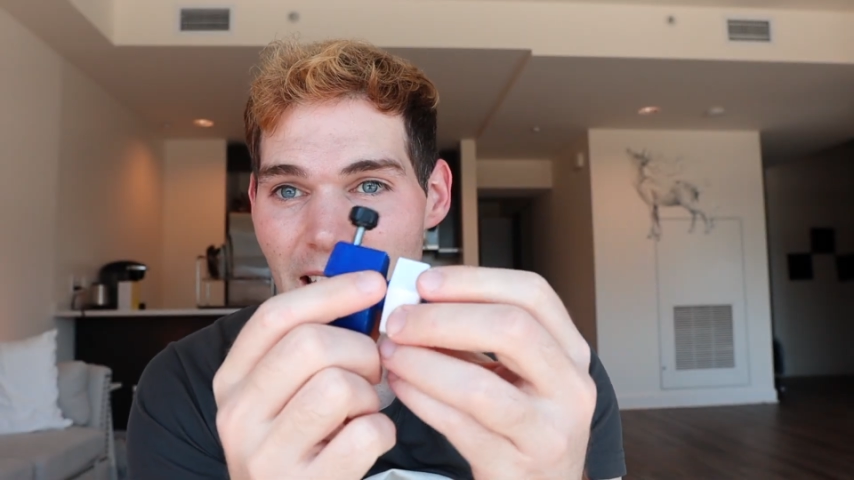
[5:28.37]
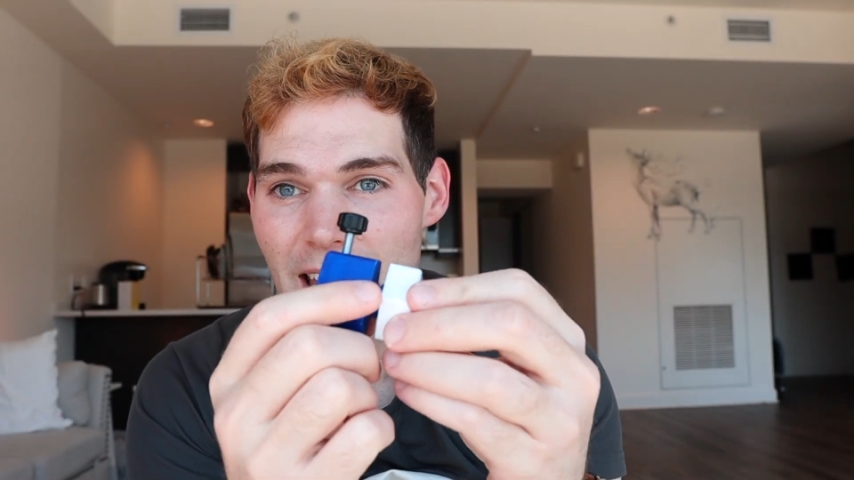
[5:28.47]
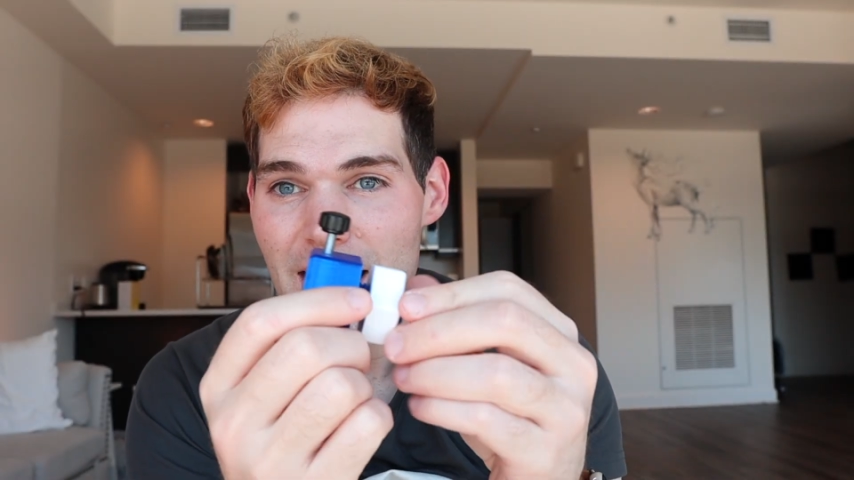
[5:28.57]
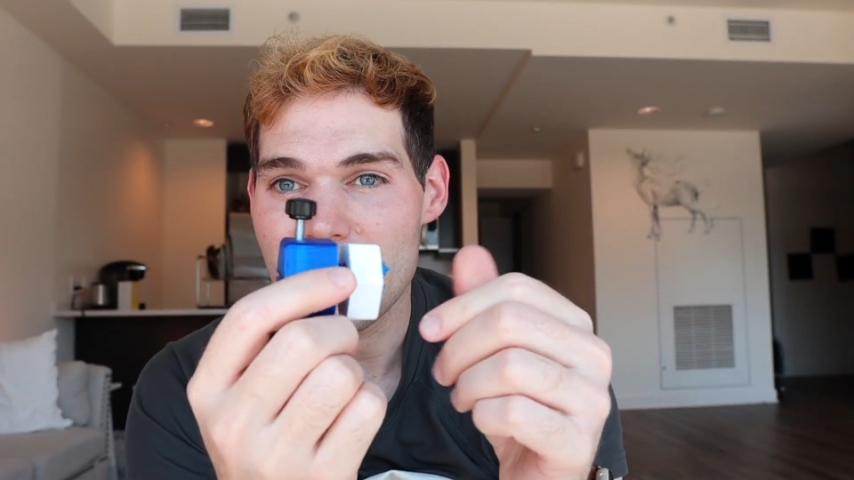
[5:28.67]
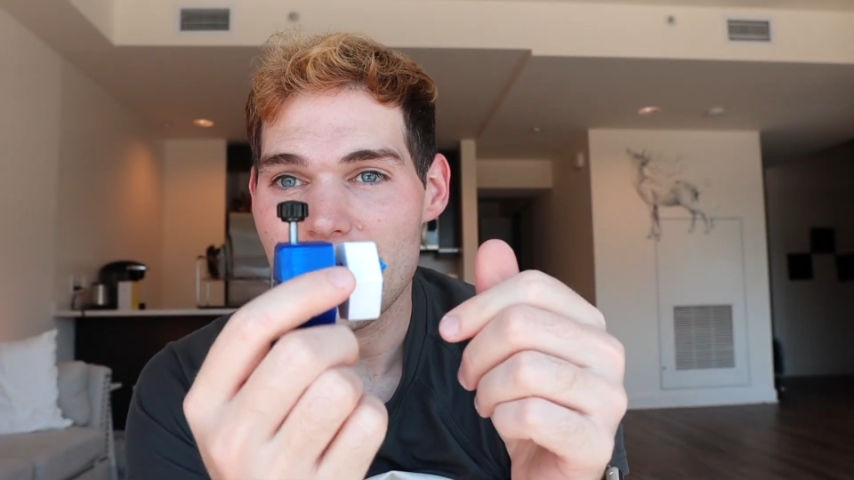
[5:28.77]

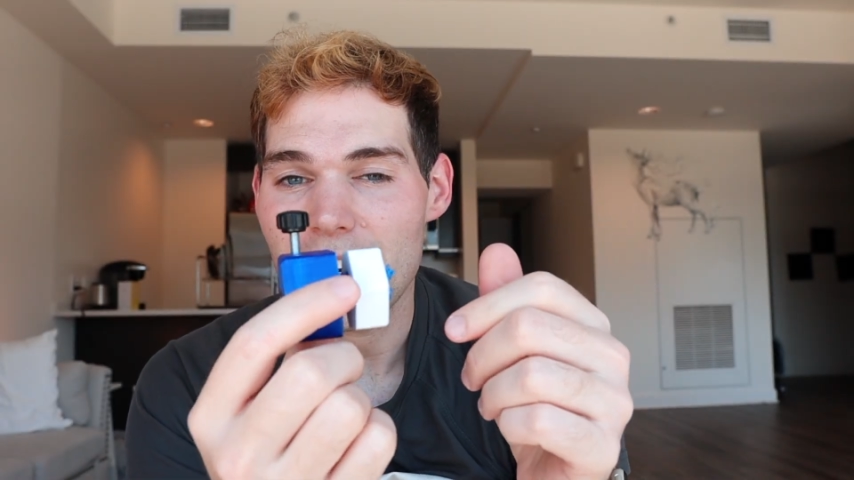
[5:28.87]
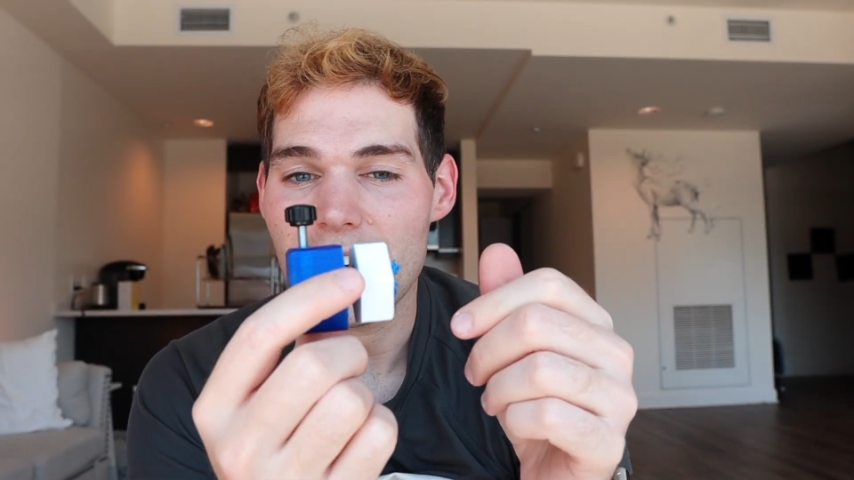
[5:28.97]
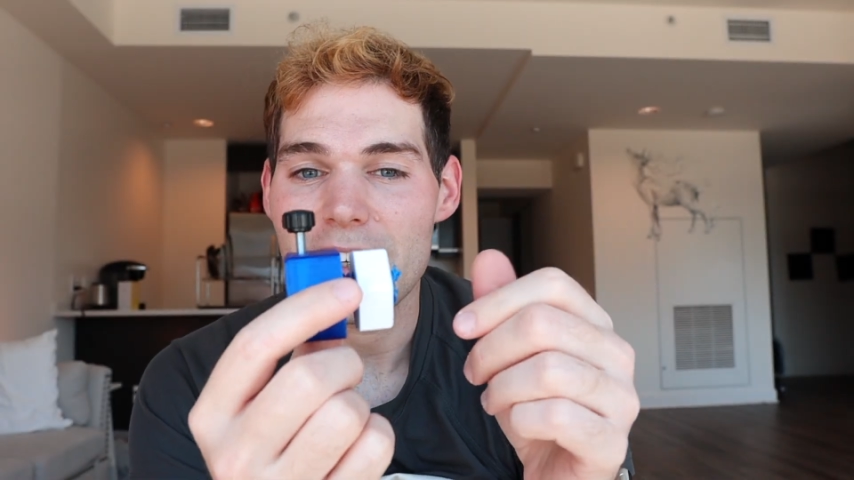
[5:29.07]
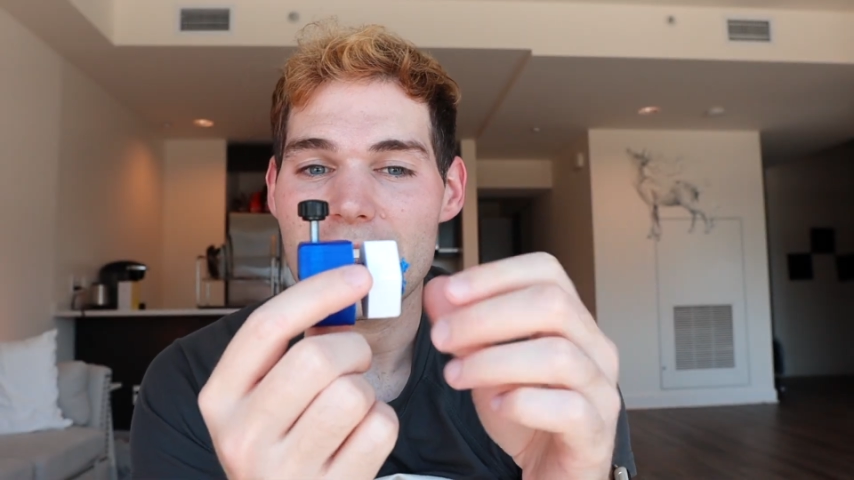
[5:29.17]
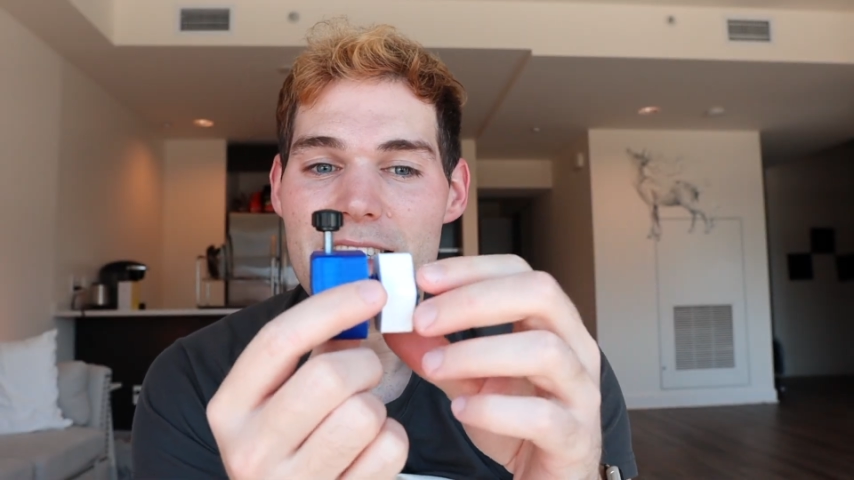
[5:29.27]

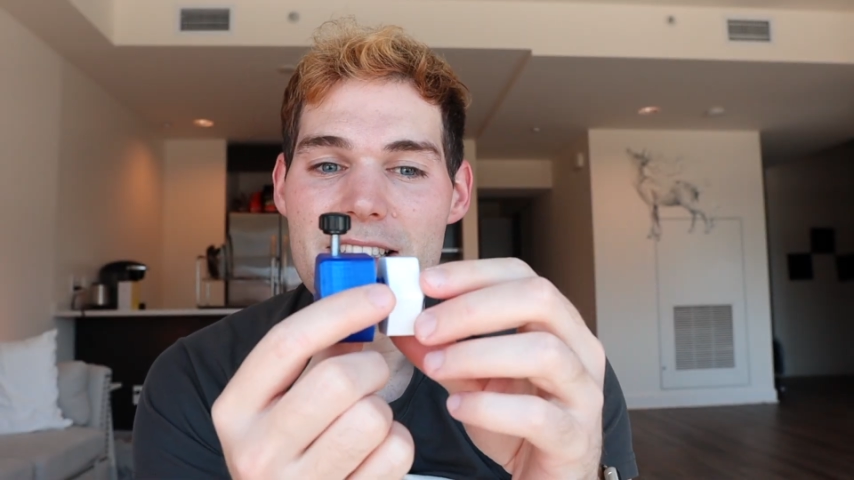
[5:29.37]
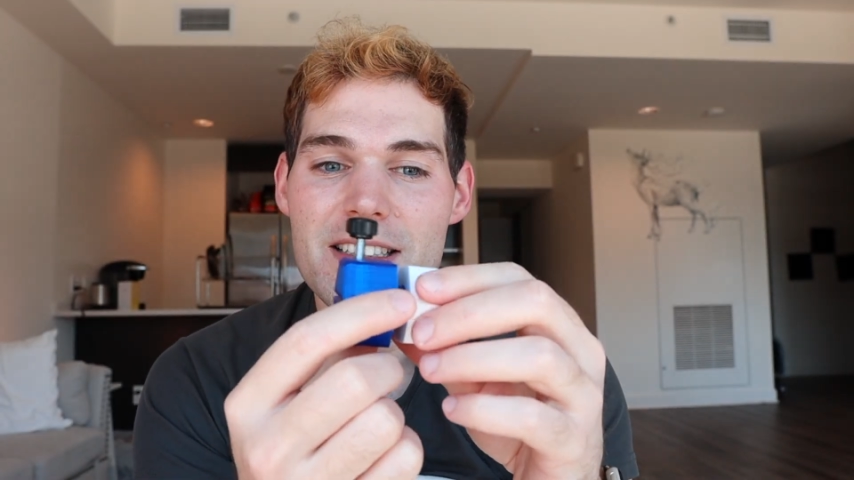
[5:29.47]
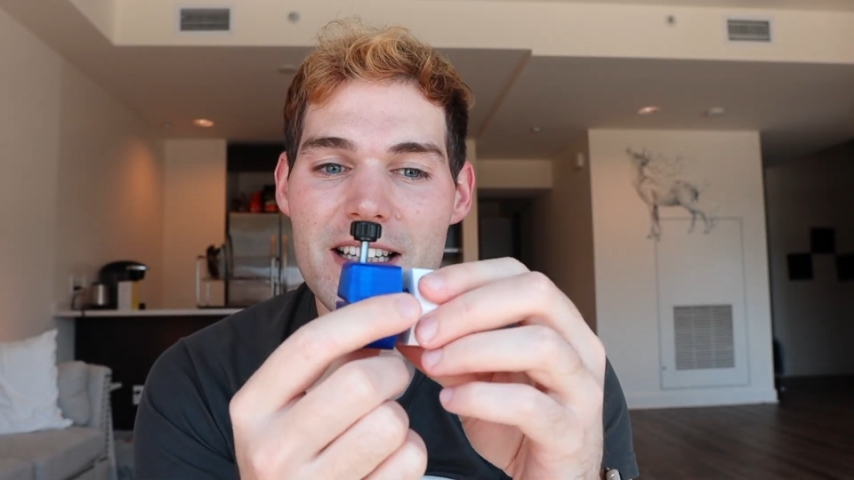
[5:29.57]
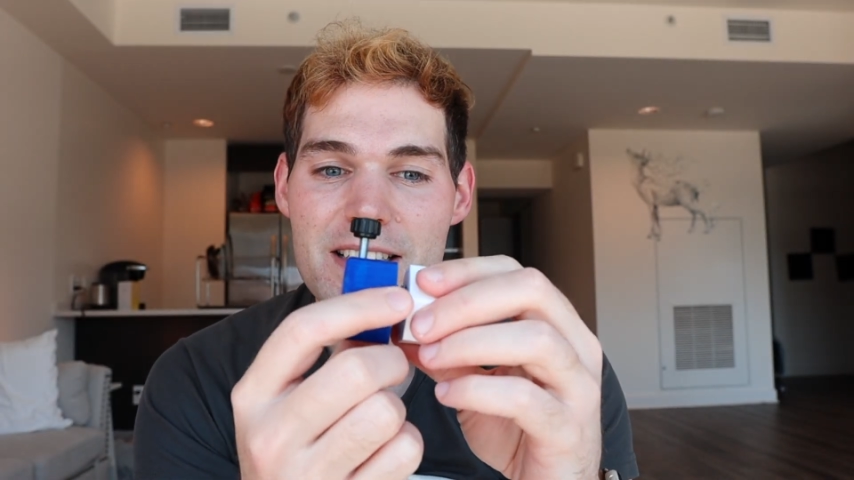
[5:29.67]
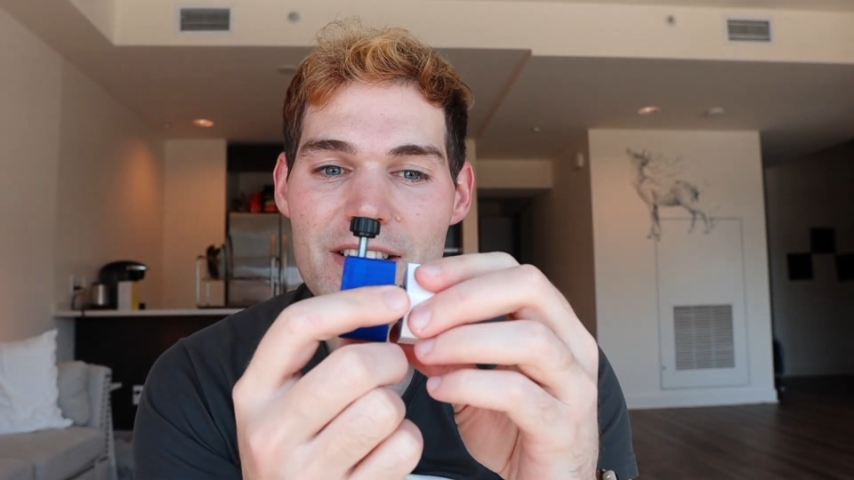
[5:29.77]
and he
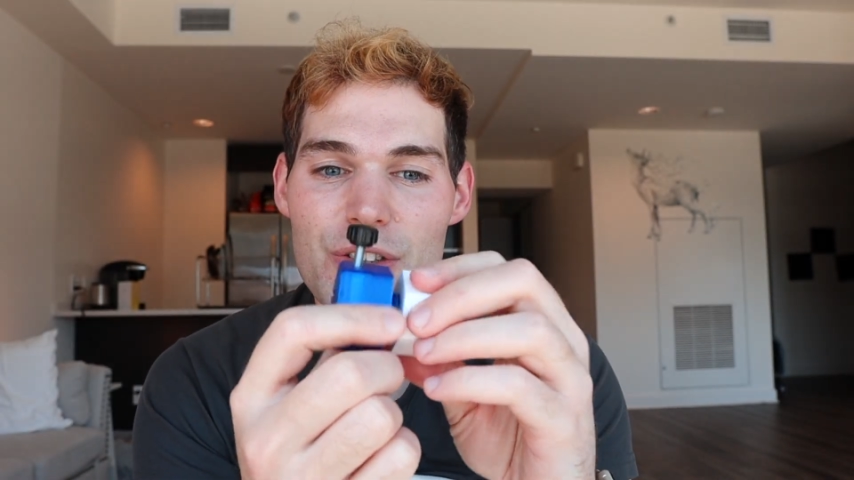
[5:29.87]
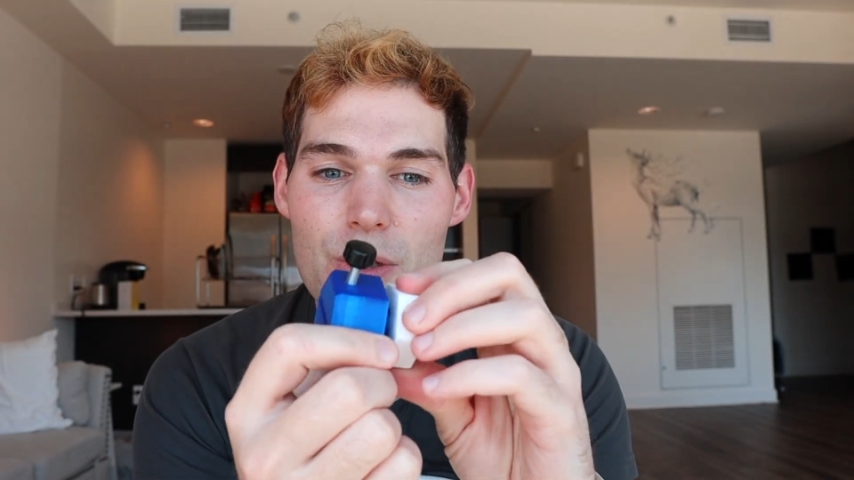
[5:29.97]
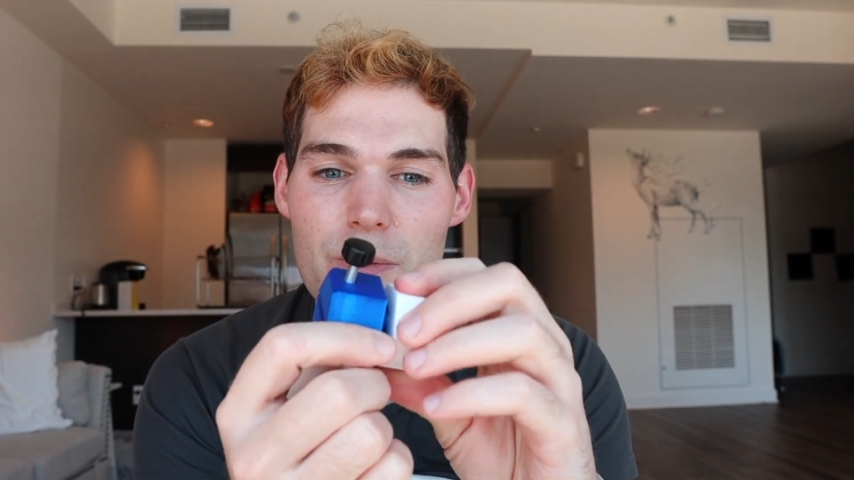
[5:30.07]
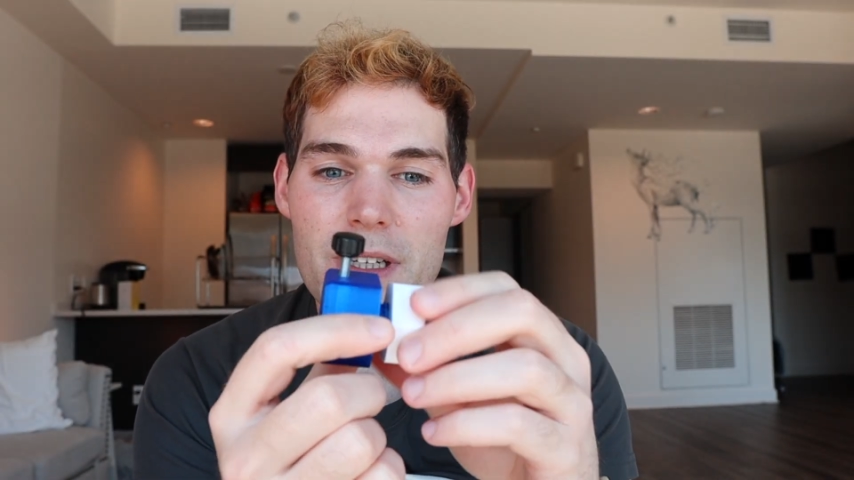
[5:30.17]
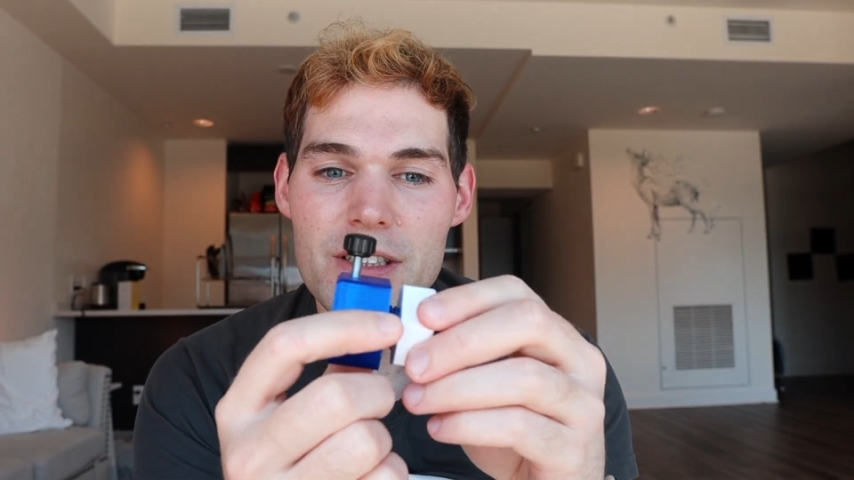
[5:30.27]
sent it to me.